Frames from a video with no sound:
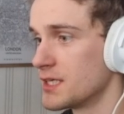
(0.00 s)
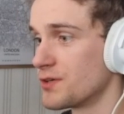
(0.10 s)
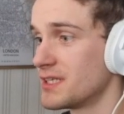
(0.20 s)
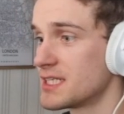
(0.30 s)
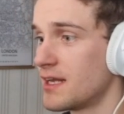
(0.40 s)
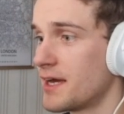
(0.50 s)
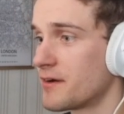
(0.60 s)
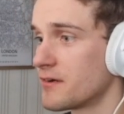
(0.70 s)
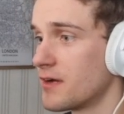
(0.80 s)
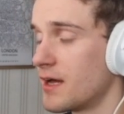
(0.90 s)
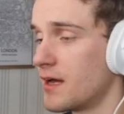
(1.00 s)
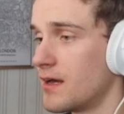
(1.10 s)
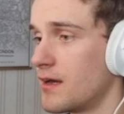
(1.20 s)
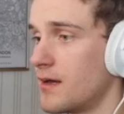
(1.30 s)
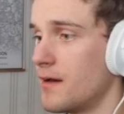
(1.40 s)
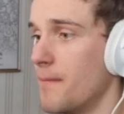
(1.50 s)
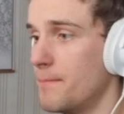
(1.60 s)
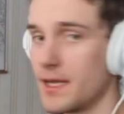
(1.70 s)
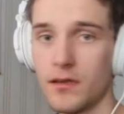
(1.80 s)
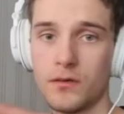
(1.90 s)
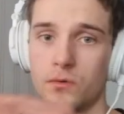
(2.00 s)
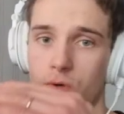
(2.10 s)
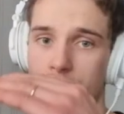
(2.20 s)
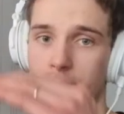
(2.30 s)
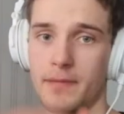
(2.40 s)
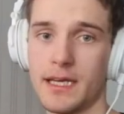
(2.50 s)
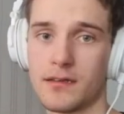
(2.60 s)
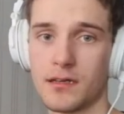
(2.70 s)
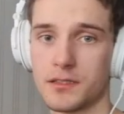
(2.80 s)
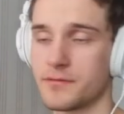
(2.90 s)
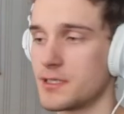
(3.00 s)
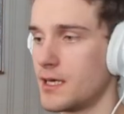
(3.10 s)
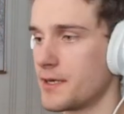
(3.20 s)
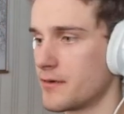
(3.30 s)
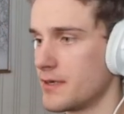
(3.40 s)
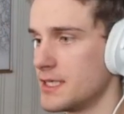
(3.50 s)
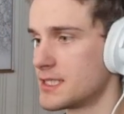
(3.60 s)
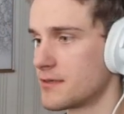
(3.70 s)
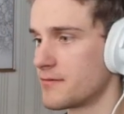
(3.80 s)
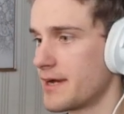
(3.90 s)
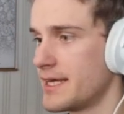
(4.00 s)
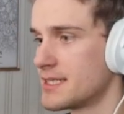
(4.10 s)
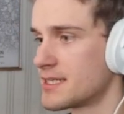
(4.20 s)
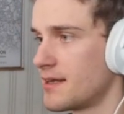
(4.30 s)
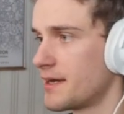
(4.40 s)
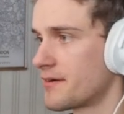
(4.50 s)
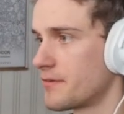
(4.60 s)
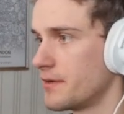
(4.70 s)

So this slider below the main cutoff slider is the rate slider,